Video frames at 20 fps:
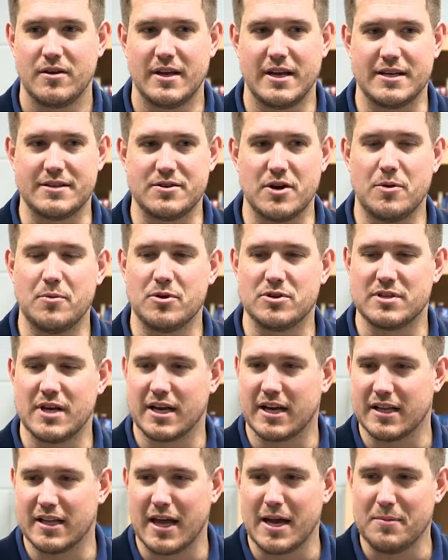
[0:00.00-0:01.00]
it's almost
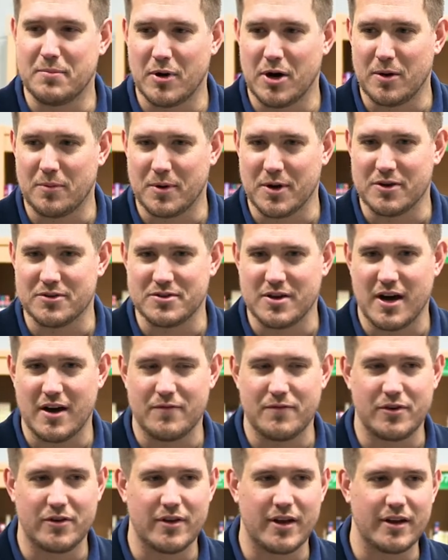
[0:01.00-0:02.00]
like a light bulb goes
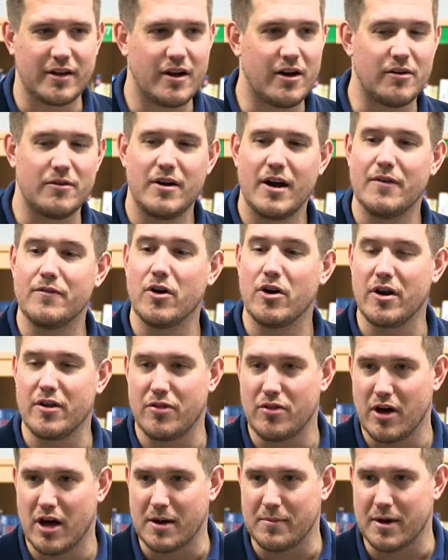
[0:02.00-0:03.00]
off and you're like, oh, I've already
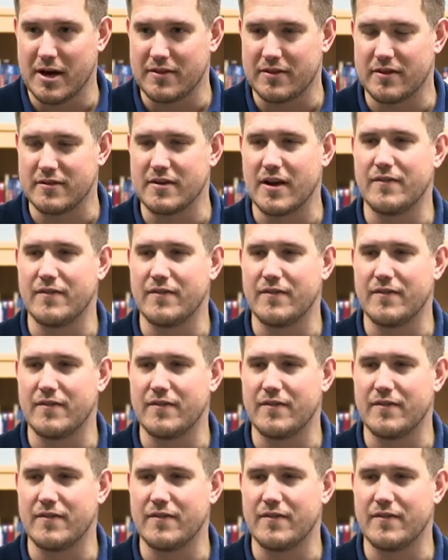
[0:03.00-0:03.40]
thought about this.